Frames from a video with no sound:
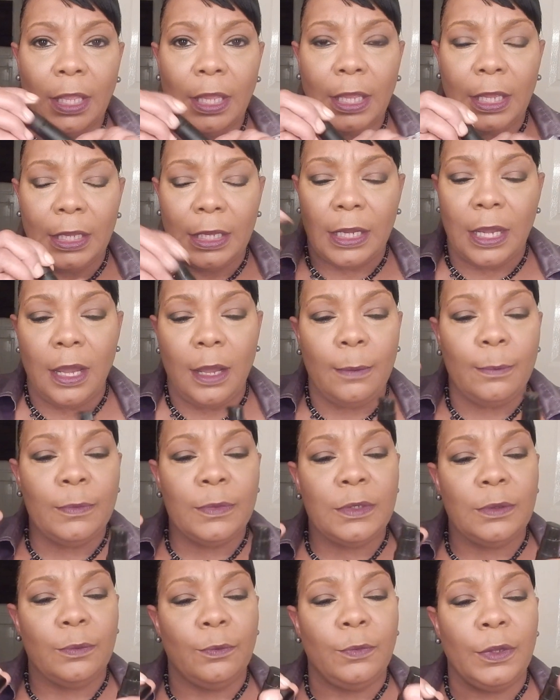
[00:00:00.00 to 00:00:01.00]
It
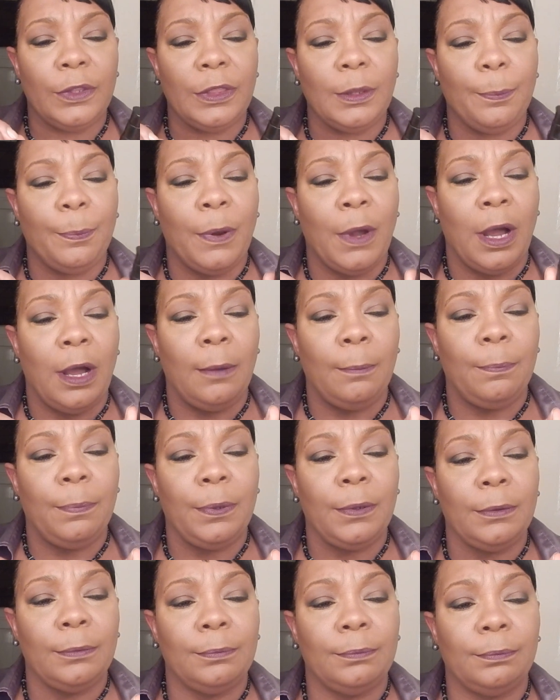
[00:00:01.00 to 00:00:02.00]
comes with a pump,
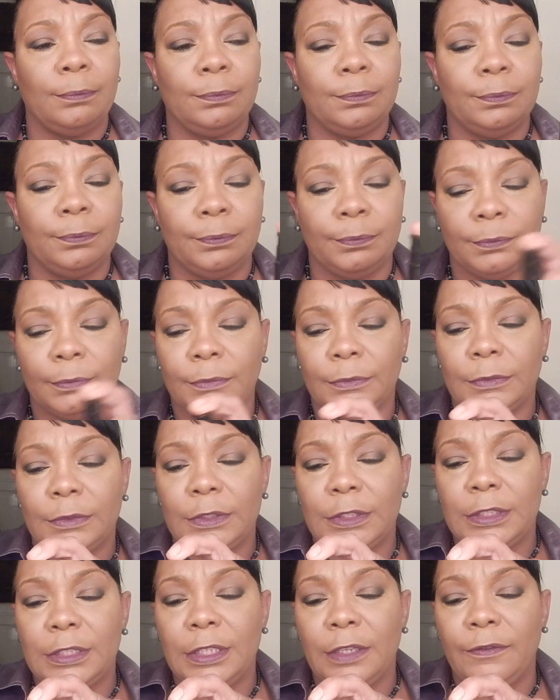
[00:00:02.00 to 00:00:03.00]

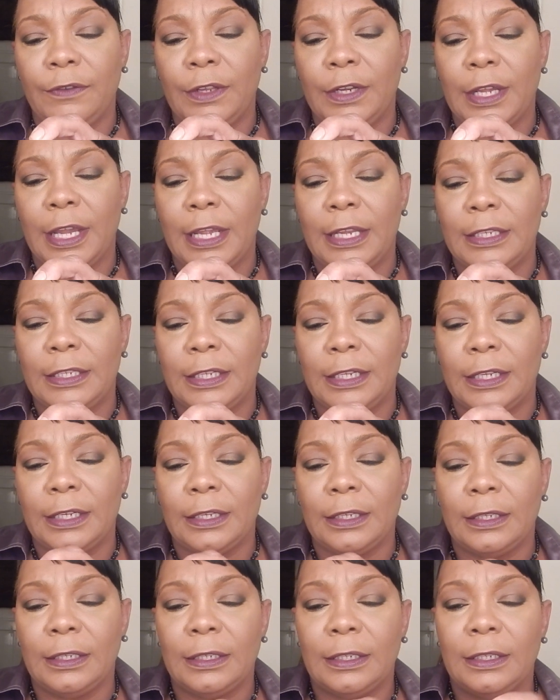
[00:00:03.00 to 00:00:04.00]
just to give you an idea.